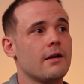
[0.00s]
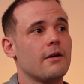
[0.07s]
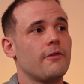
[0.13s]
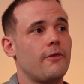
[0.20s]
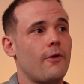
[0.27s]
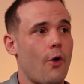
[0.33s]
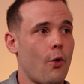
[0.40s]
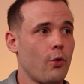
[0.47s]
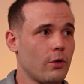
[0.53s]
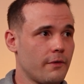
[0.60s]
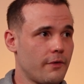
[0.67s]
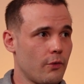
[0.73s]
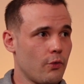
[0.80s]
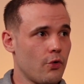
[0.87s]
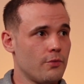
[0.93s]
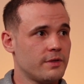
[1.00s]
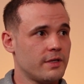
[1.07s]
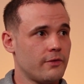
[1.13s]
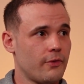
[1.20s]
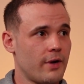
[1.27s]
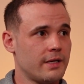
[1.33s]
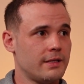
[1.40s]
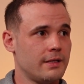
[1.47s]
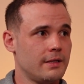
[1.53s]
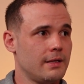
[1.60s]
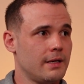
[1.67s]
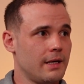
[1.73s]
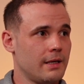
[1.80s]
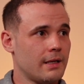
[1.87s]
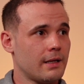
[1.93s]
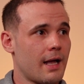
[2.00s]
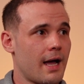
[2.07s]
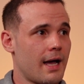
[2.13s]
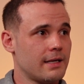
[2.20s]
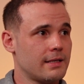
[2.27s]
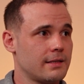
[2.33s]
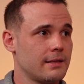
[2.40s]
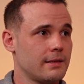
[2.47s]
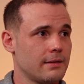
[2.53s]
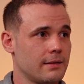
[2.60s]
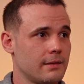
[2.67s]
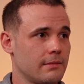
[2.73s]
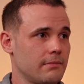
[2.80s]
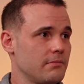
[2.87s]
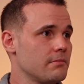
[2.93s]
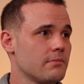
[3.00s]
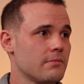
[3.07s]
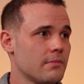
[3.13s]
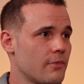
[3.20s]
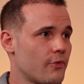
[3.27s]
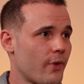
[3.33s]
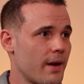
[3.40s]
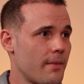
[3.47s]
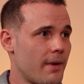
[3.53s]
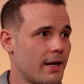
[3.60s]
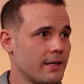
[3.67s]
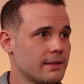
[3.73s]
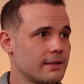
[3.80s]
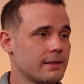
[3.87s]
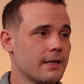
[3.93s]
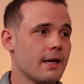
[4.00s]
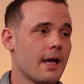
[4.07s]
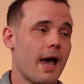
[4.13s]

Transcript: for all of the rooms that have rented in the last 3 months.